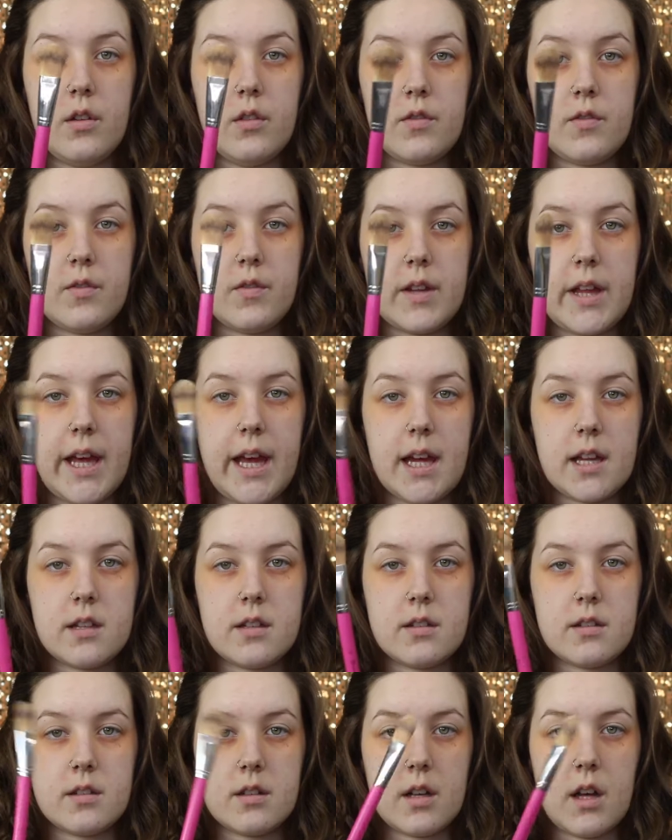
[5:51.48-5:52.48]

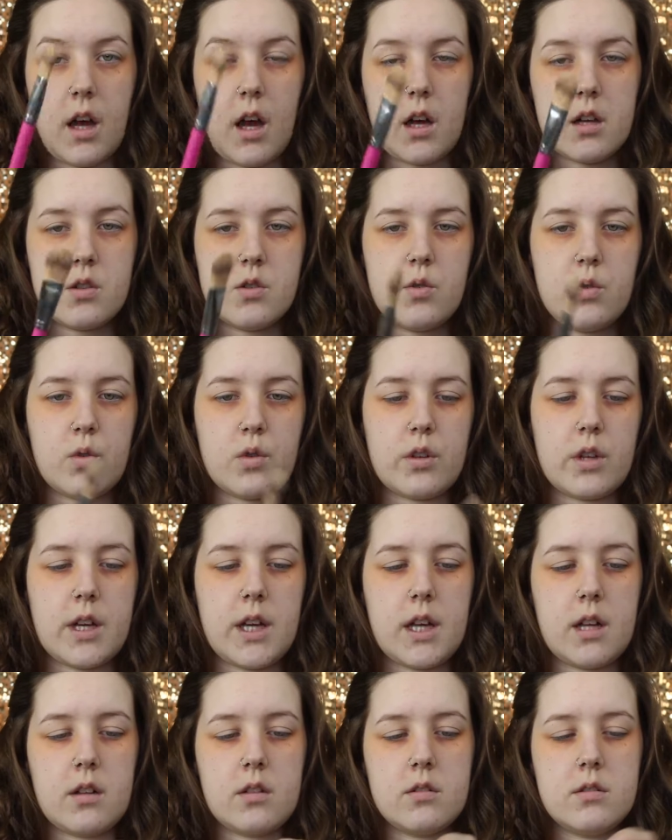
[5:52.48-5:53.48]
flat
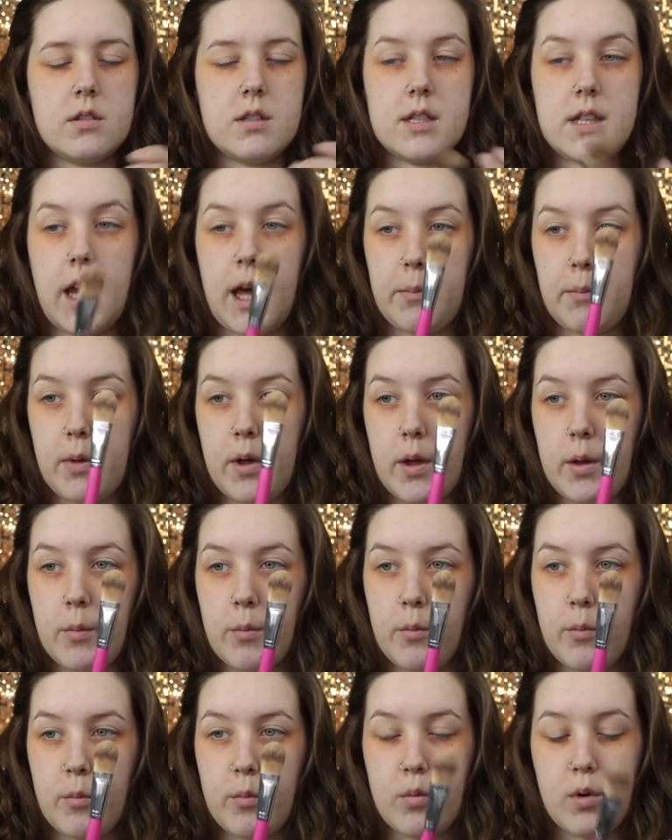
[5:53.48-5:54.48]
contouring type of
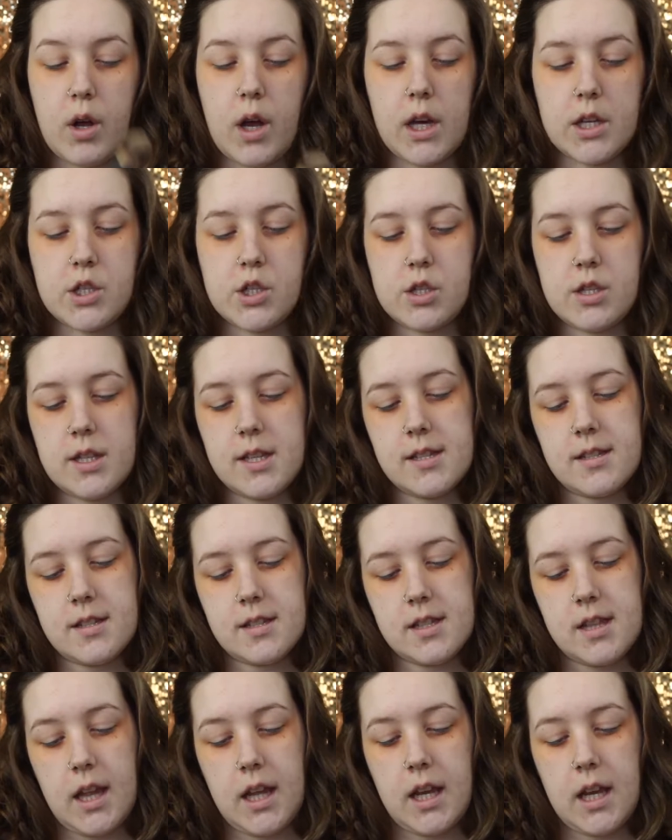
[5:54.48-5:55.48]
brush, this
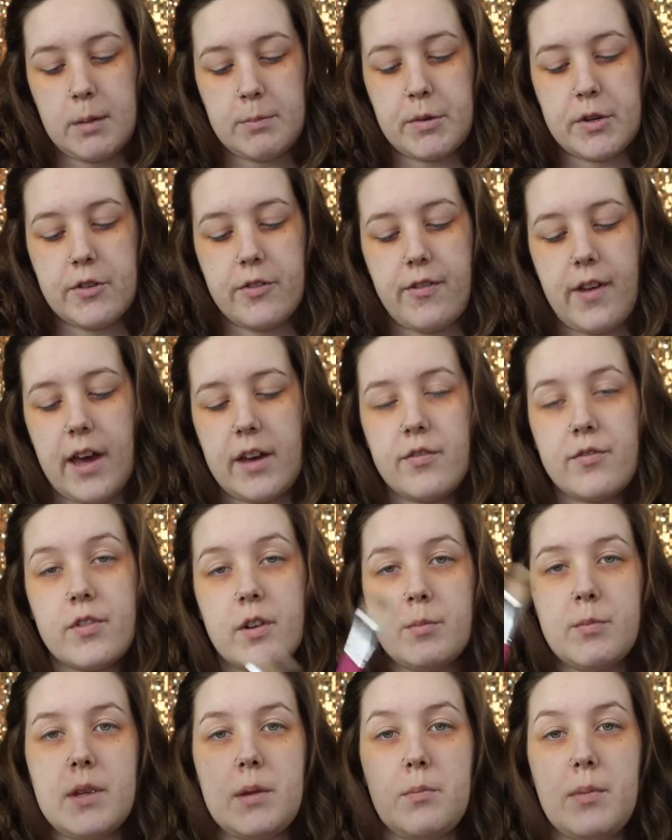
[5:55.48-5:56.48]
is the number 5
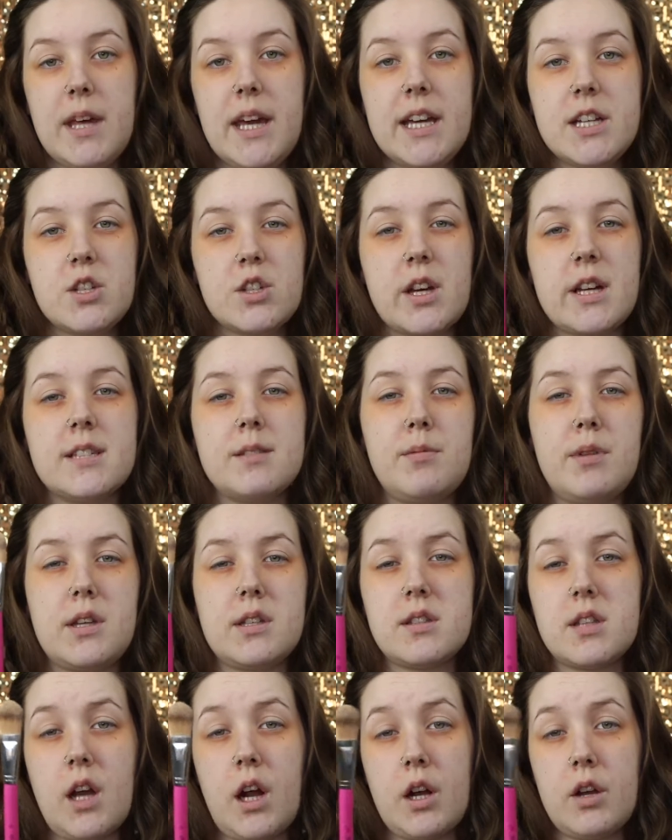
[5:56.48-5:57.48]
from the BH
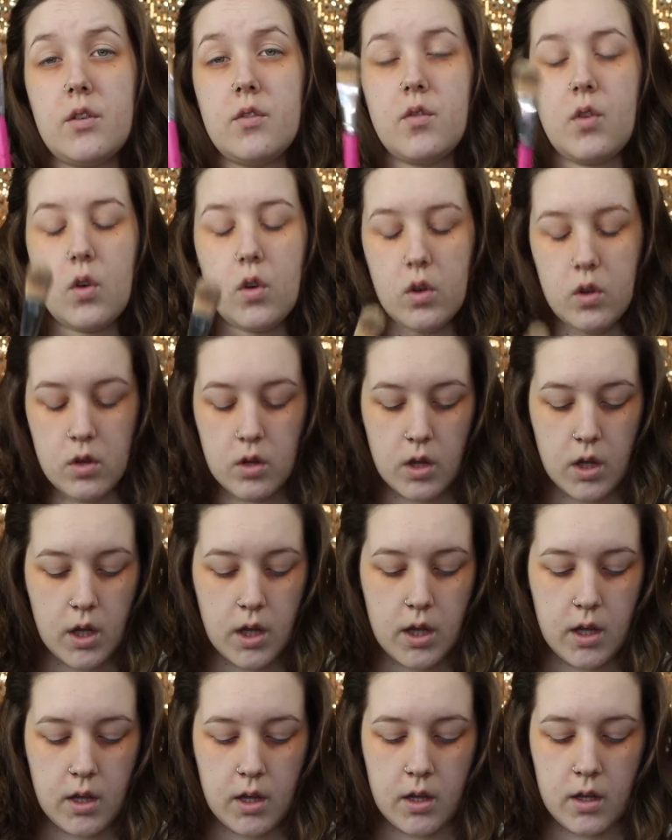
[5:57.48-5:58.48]
Cosmetics Carnival
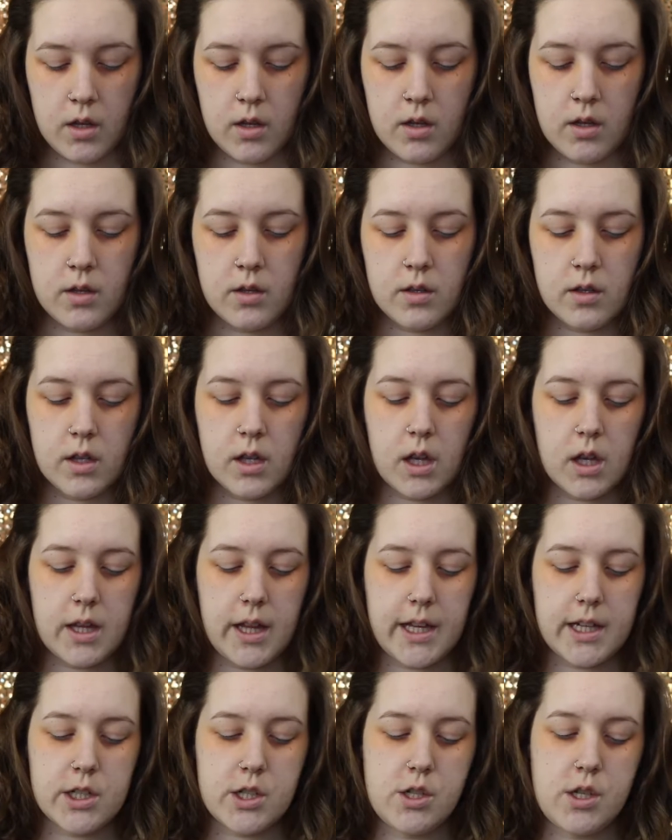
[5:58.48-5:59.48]

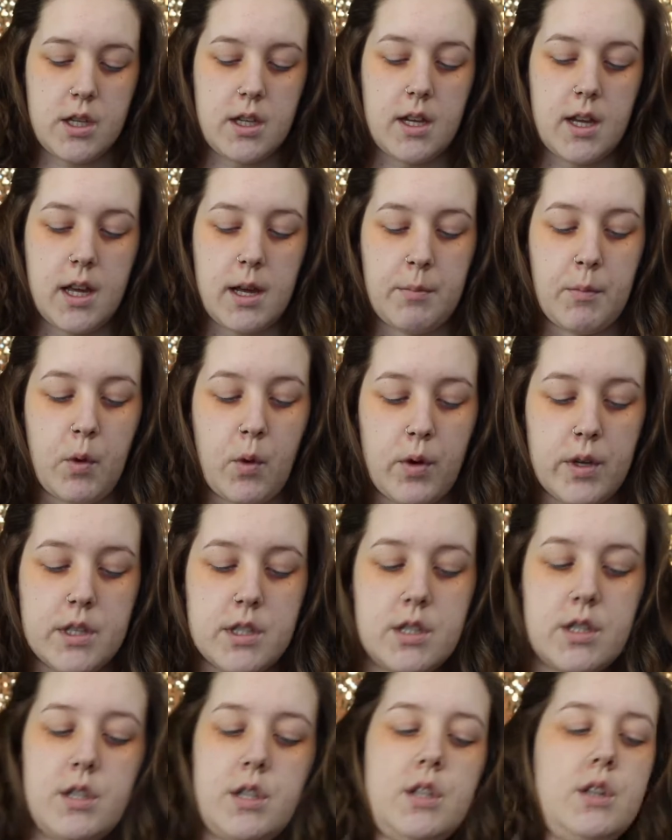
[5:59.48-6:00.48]
collection. I'm
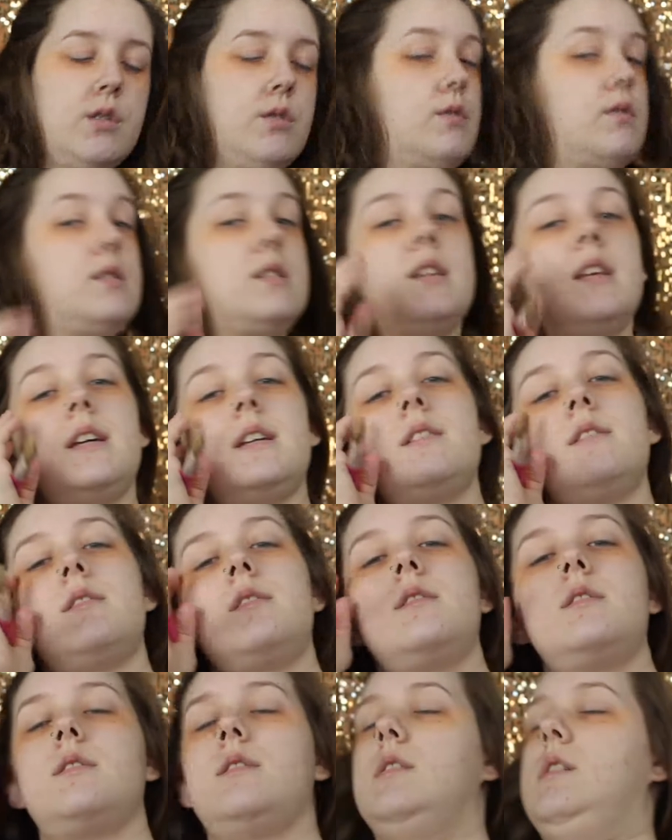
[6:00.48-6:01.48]
going to use
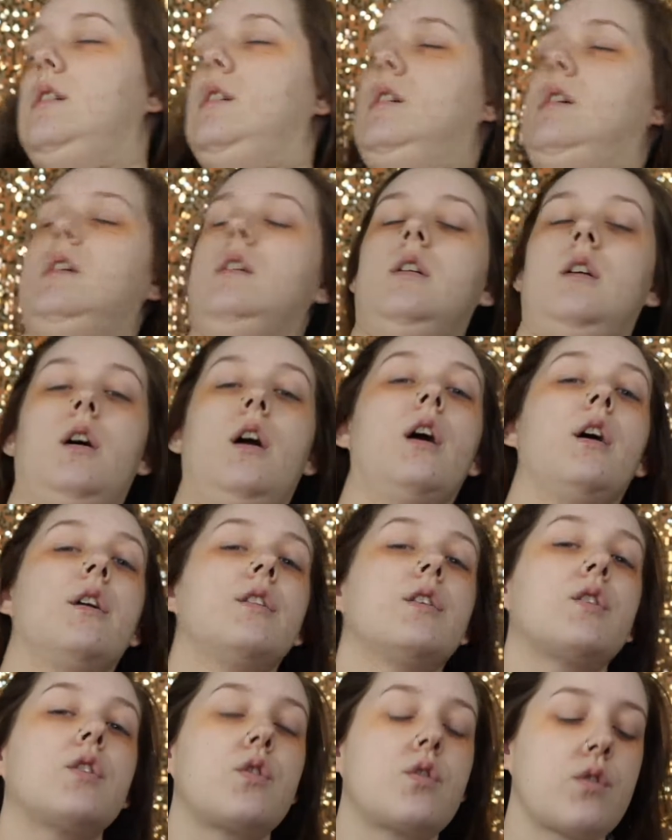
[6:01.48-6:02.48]
this on
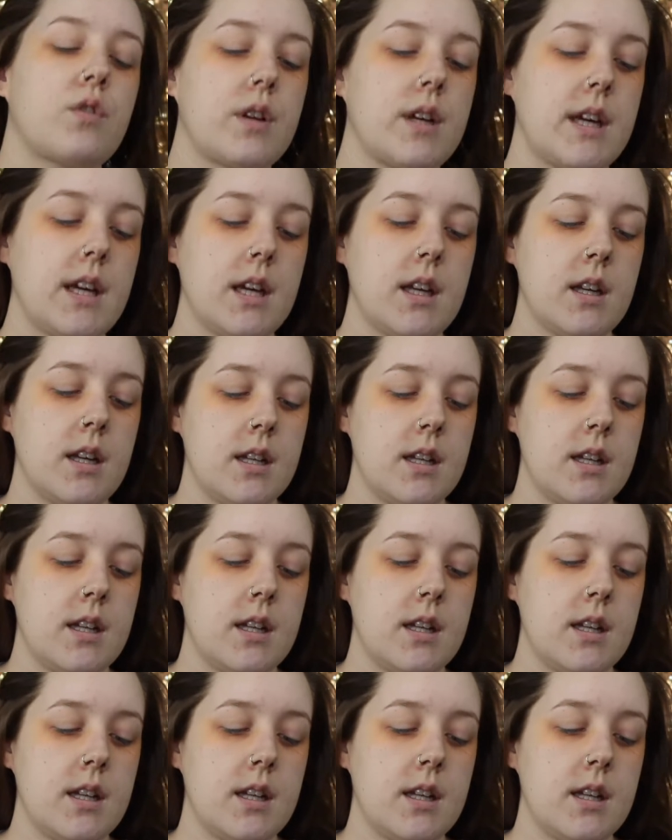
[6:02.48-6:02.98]
the green